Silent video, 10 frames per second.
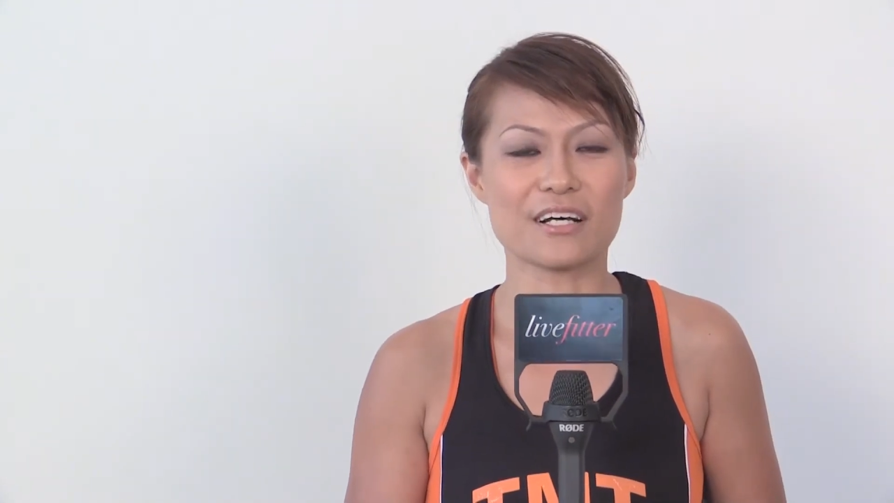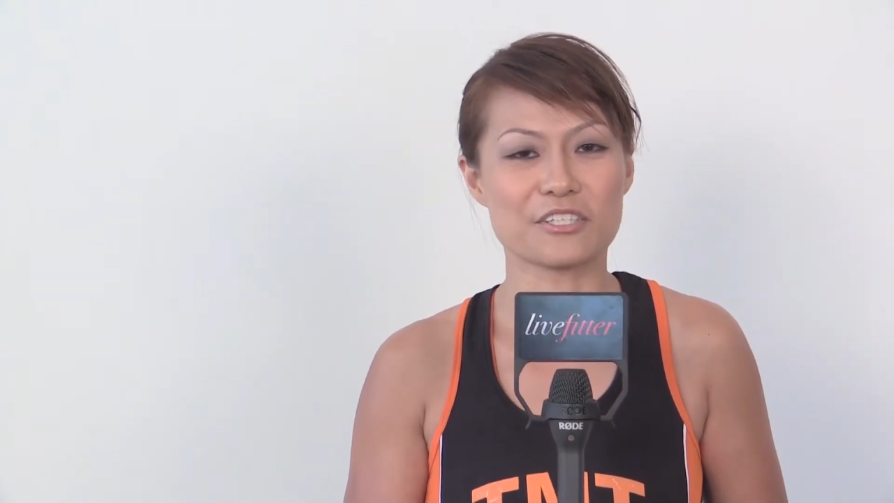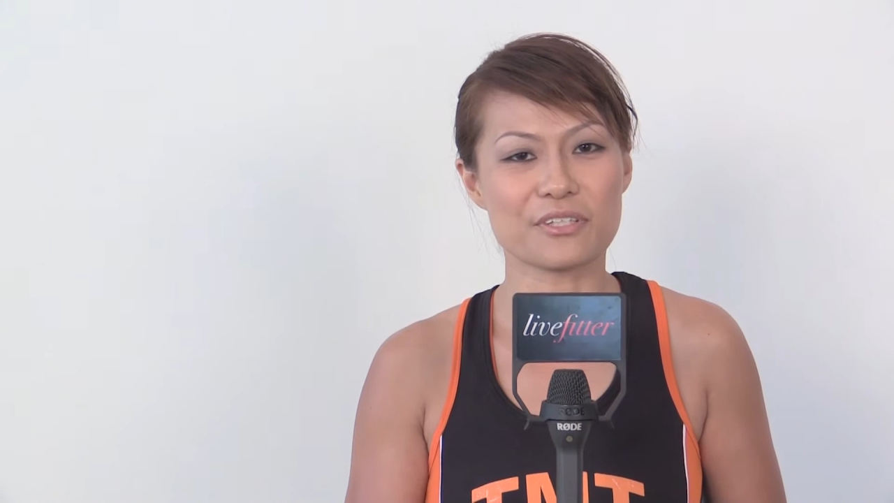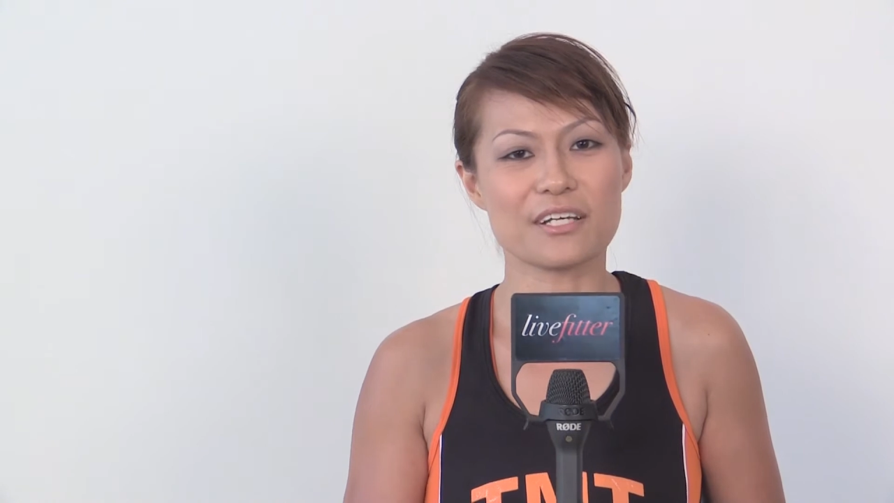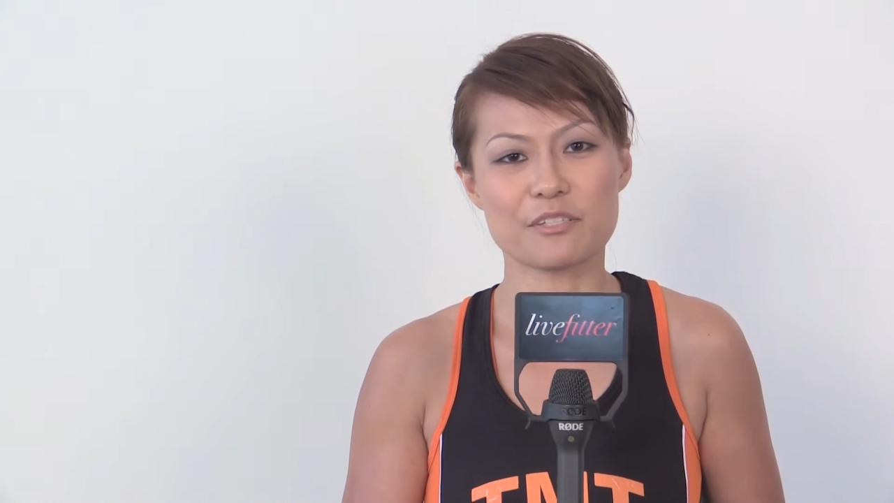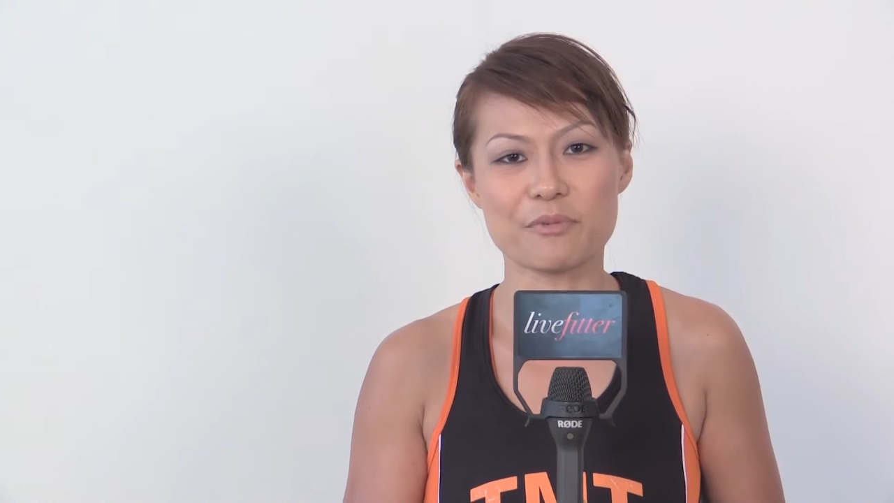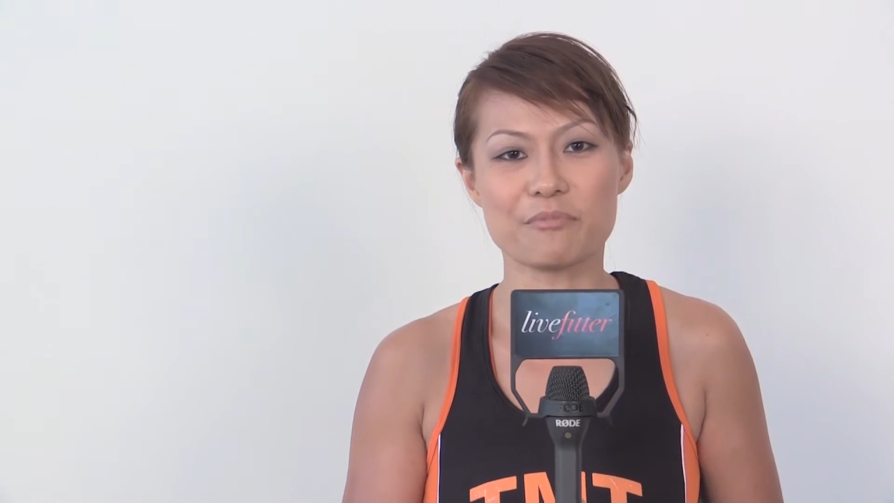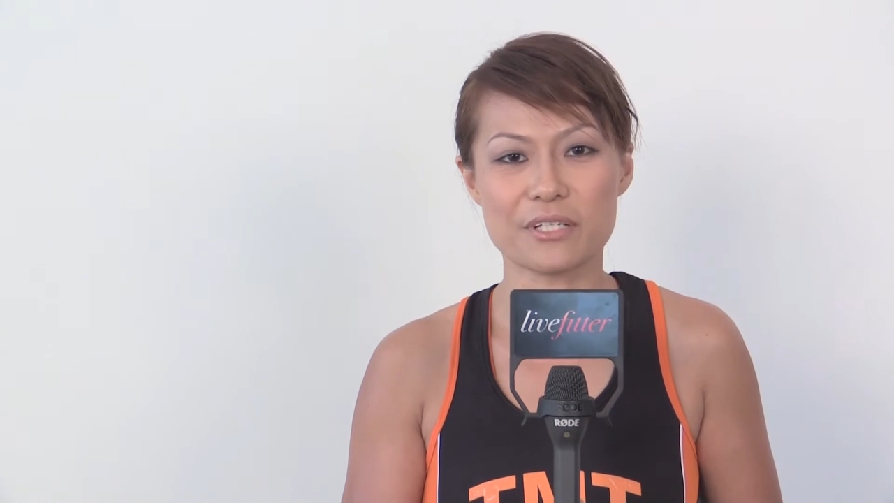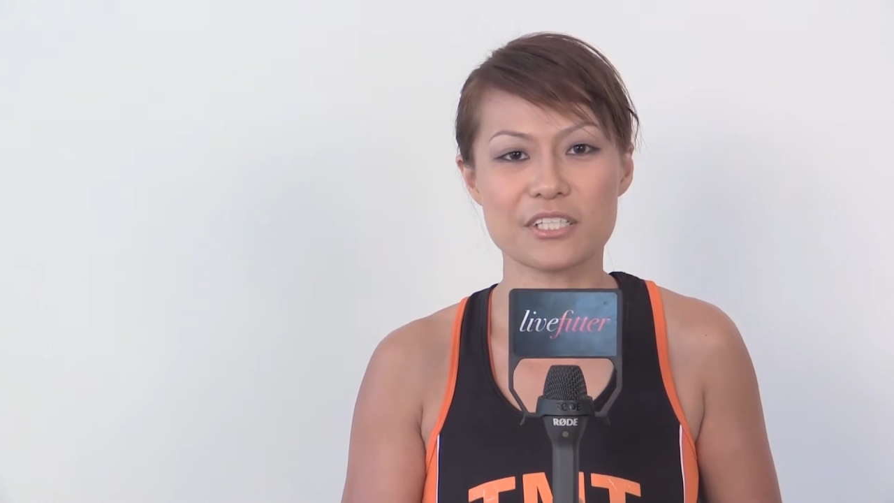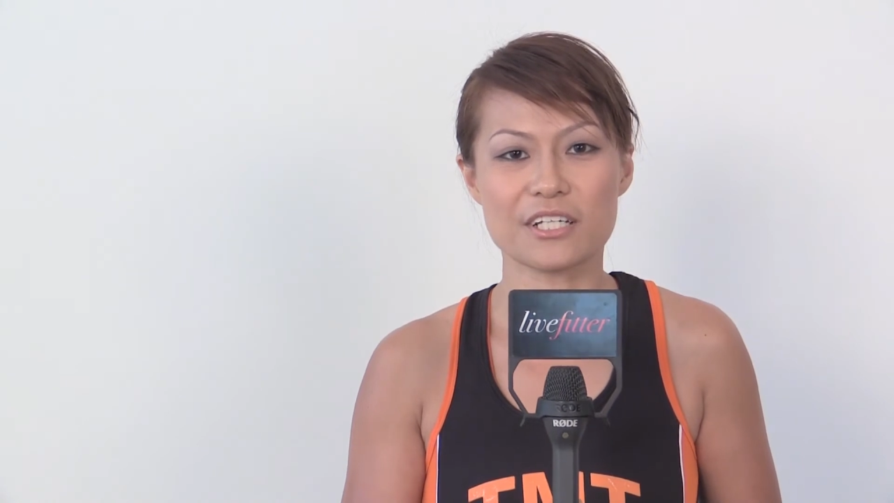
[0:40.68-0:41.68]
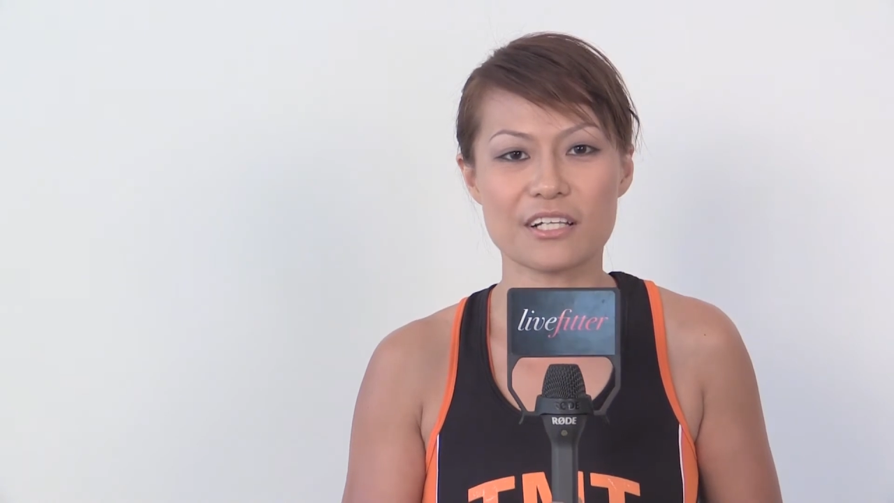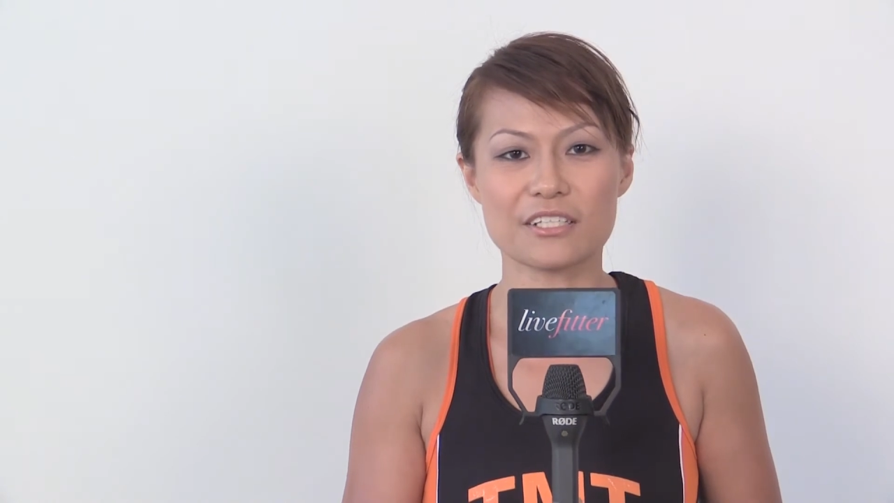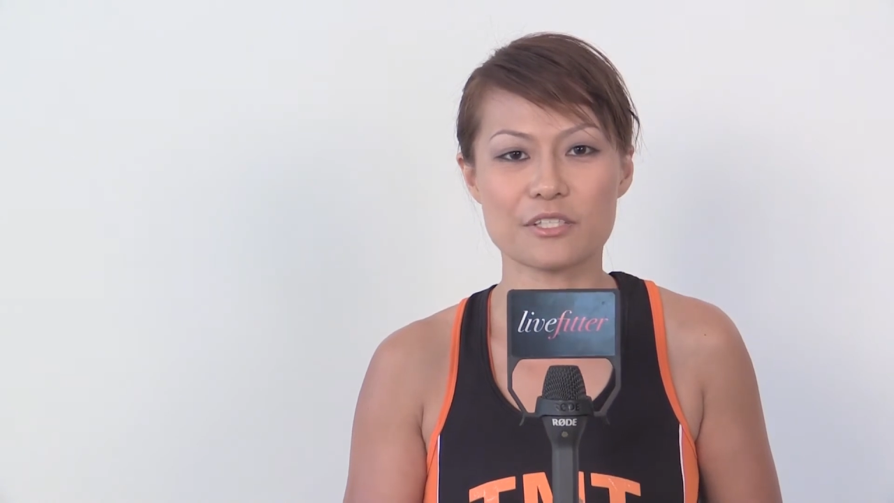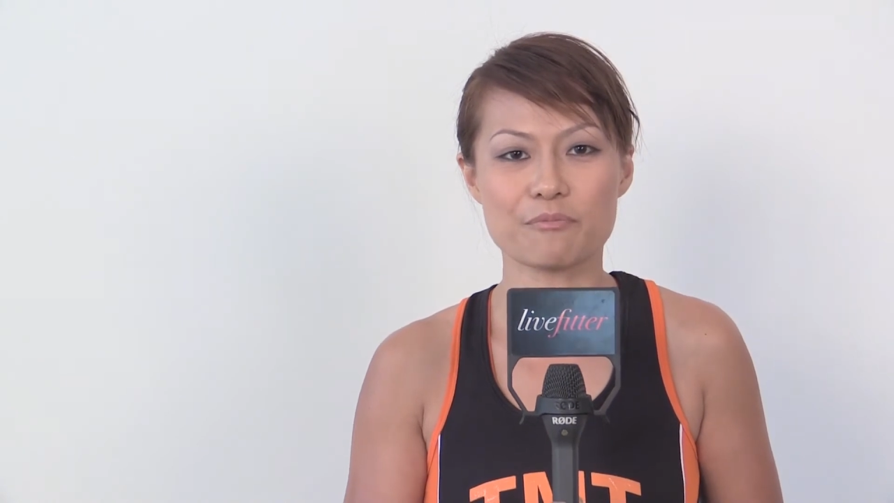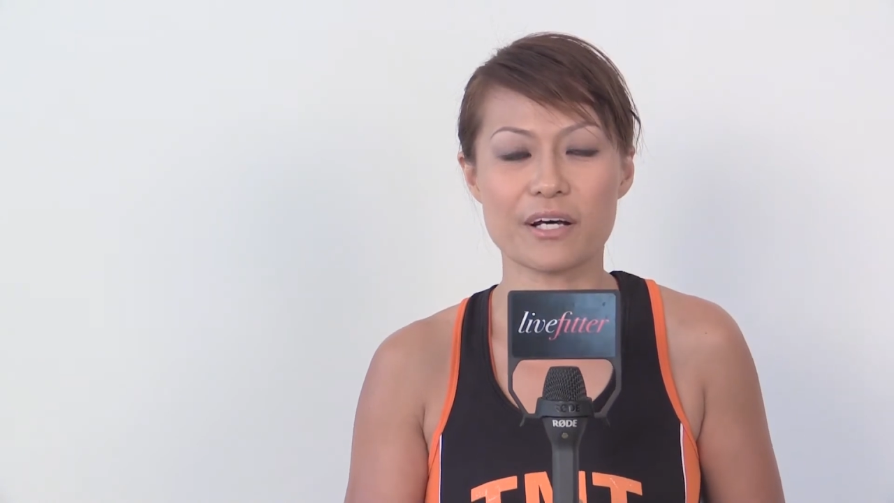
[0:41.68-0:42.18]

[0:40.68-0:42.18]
So that is my biggest challenge.